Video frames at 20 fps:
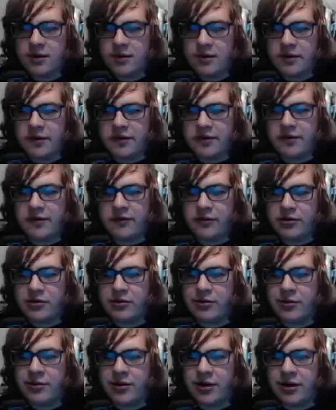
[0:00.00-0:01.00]
So in this
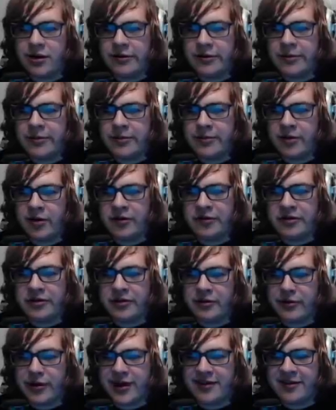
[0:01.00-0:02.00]
room, all the pinballs are on
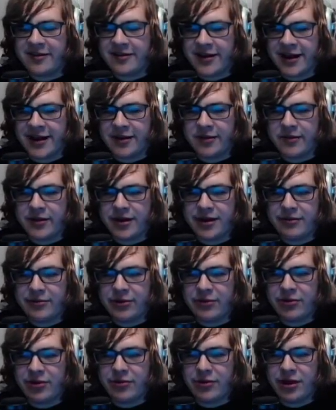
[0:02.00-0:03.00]
the right side, so we gotta
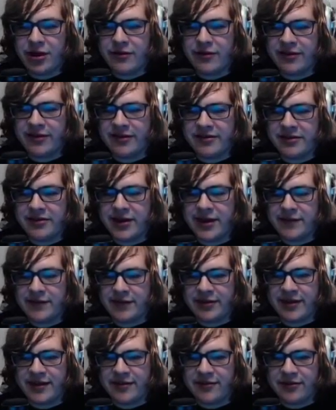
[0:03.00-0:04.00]
throw them all the way to the left,
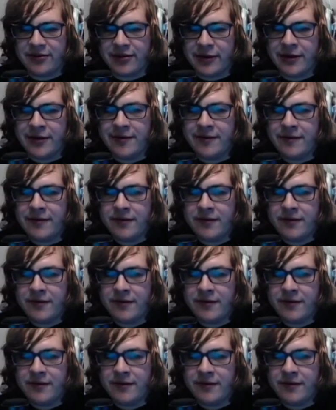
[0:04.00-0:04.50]
essentially.